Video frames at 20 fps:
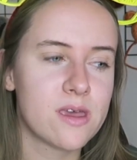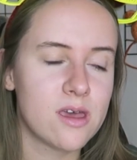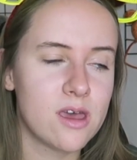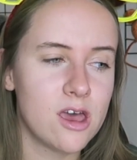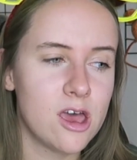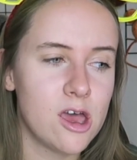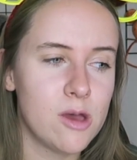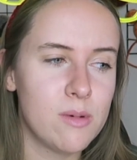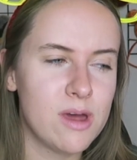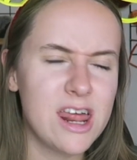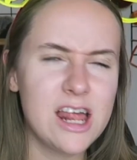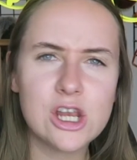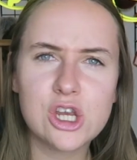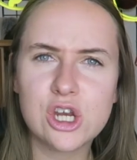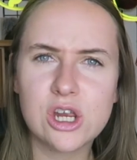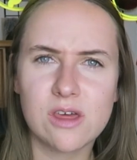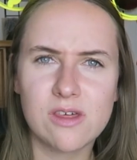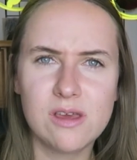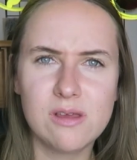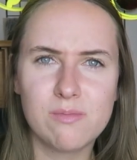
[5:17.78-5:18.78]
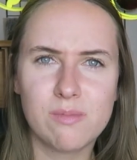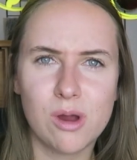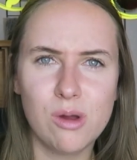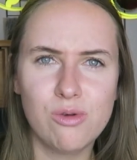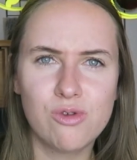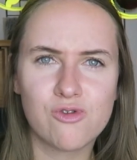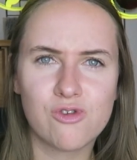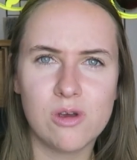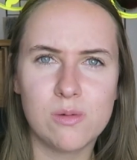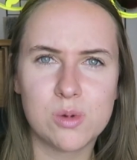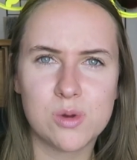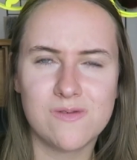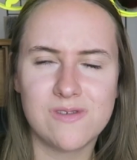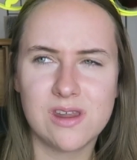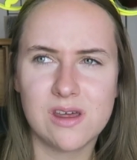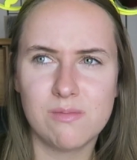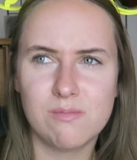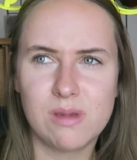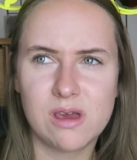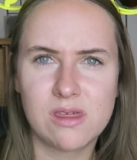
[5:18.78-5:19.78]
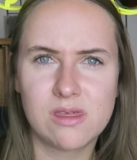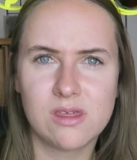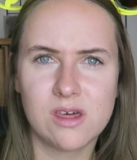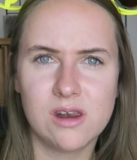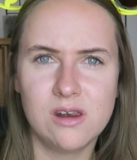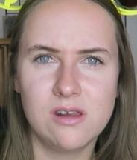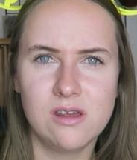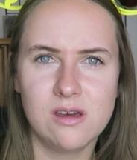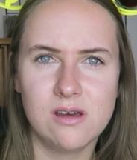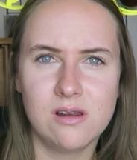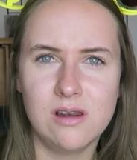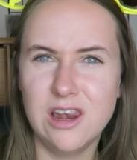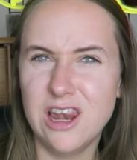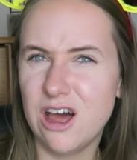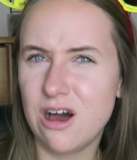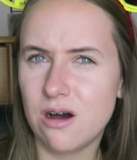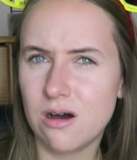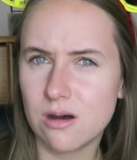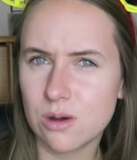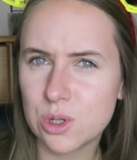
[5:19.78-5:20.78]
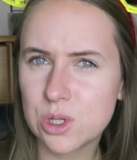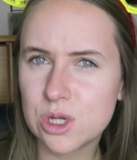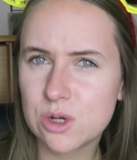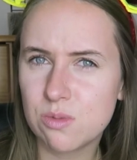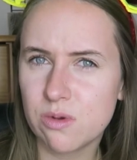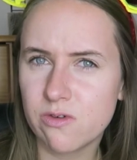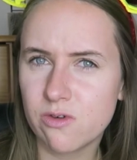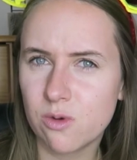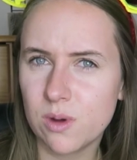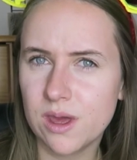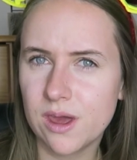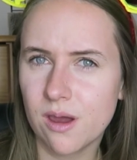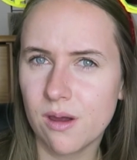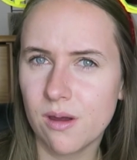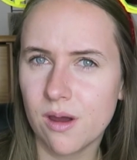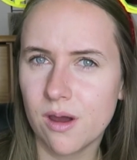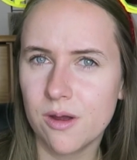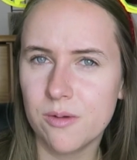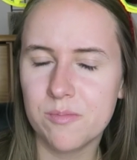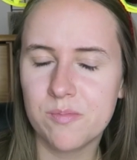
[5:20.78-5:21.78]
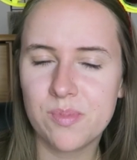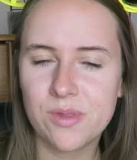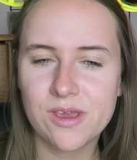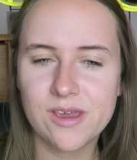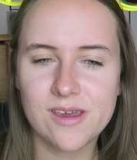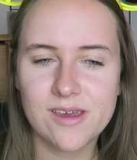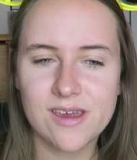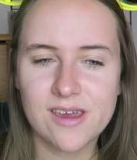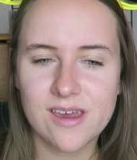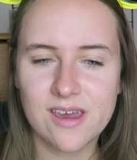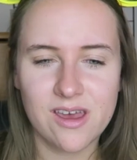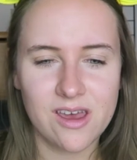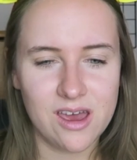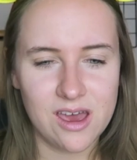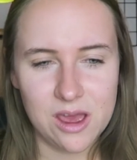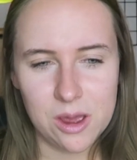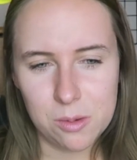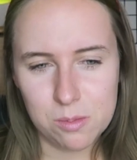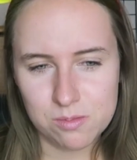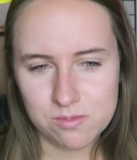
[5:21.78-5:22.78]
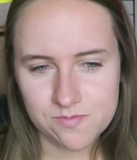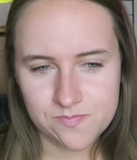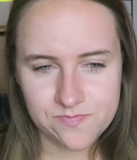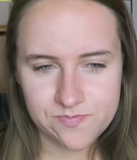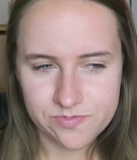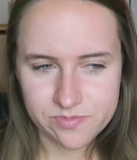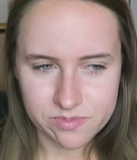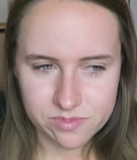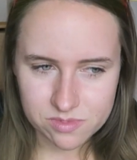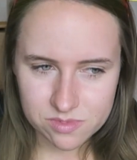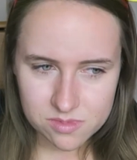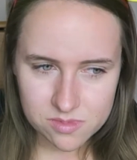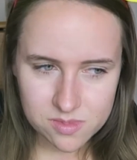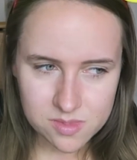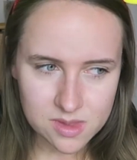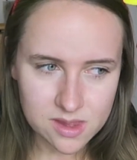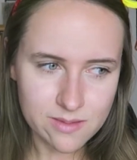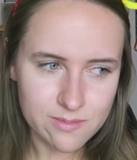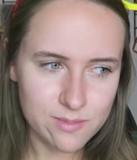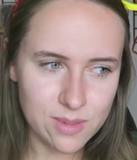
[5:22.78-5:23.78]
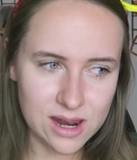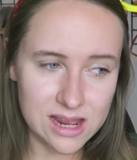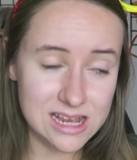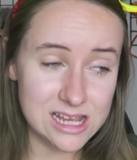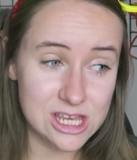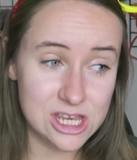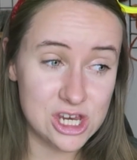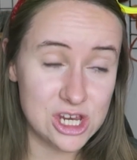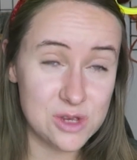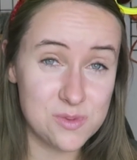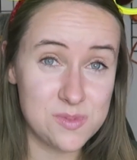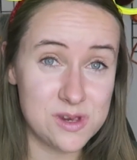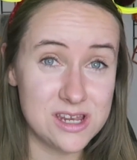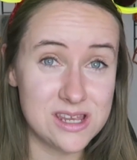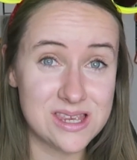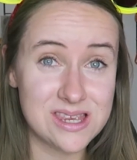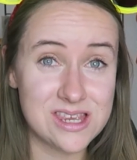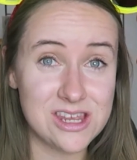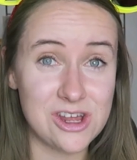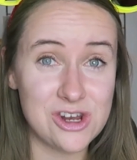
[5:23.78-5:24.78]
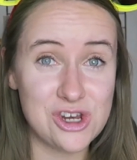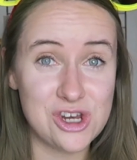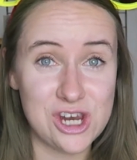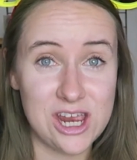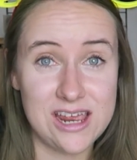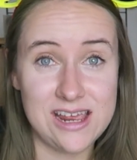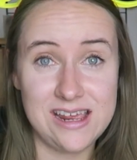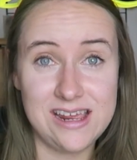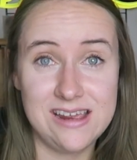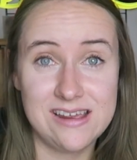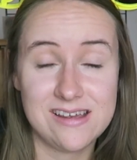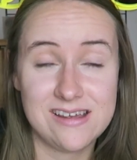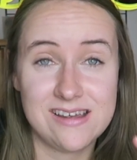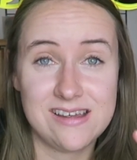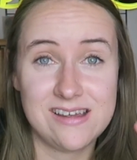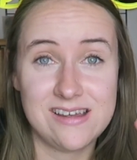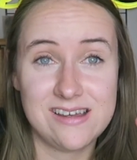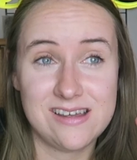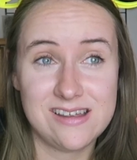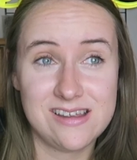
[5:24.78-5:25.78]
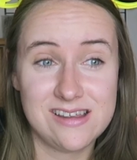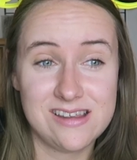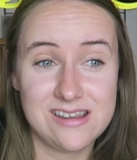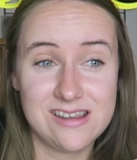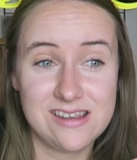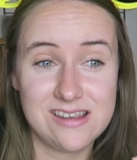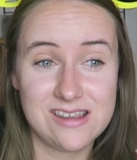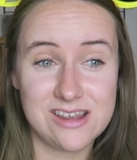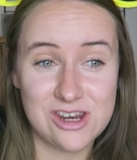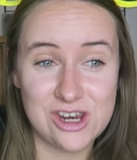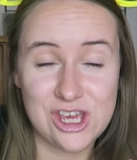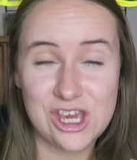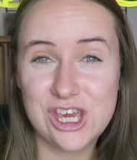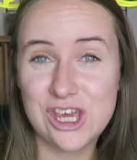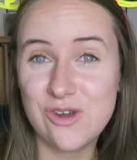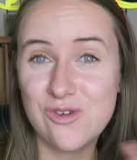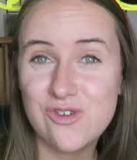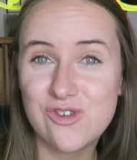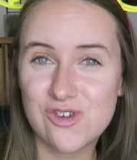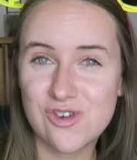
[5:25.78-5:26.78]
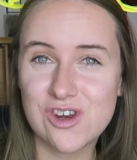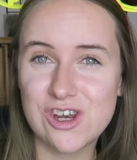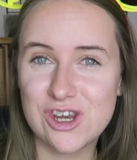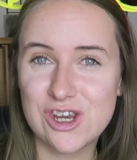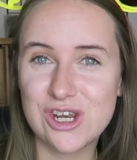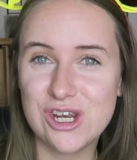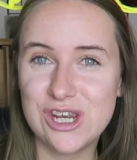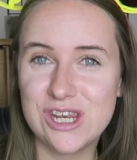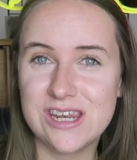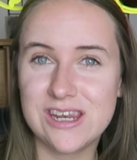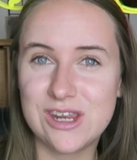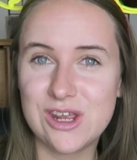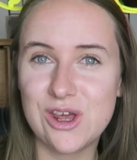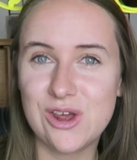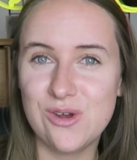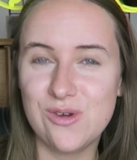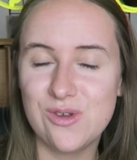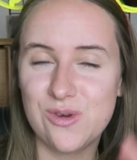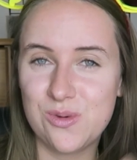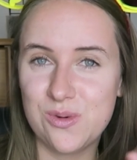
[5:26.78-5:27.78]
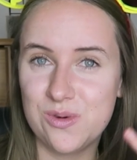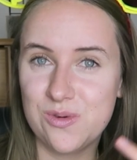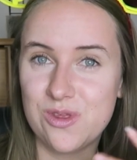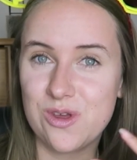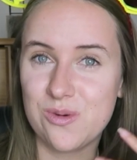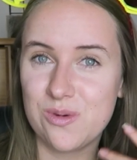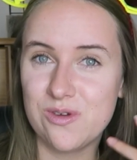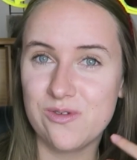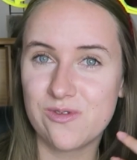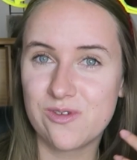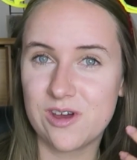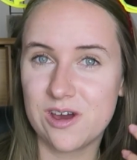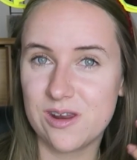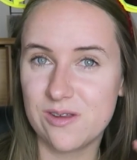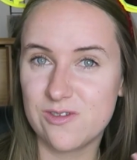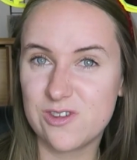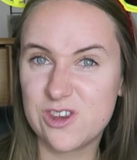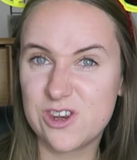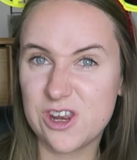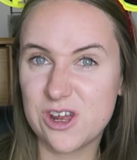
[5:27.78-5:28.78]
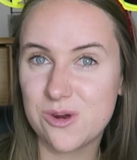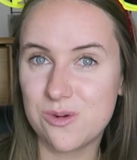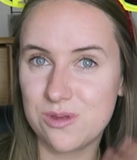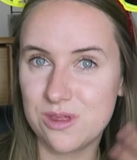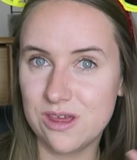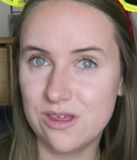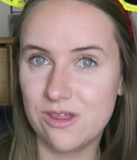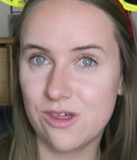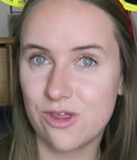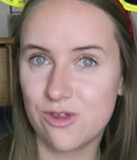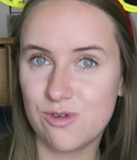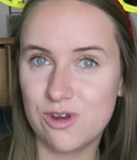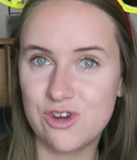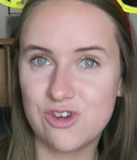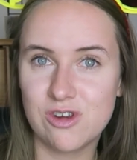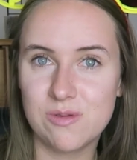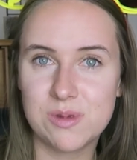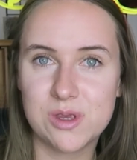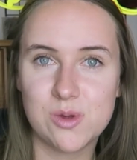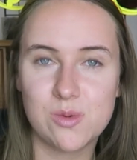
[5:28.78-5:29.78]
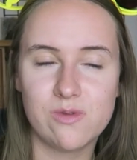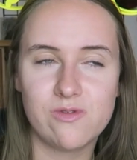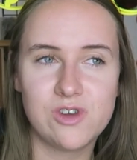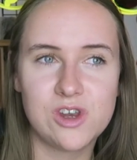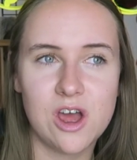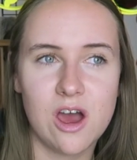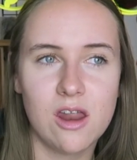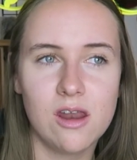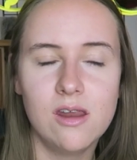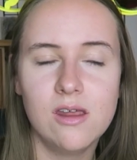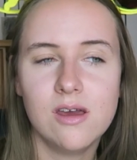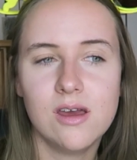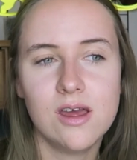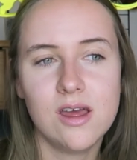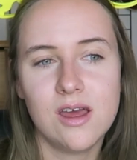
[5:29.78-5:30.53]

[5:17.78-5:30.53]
And actually, I think both trips we've done Big Thunder last before we go home. But it's just been such a cute tradition to do that we've kind of stuck with it, the three trips that we've done.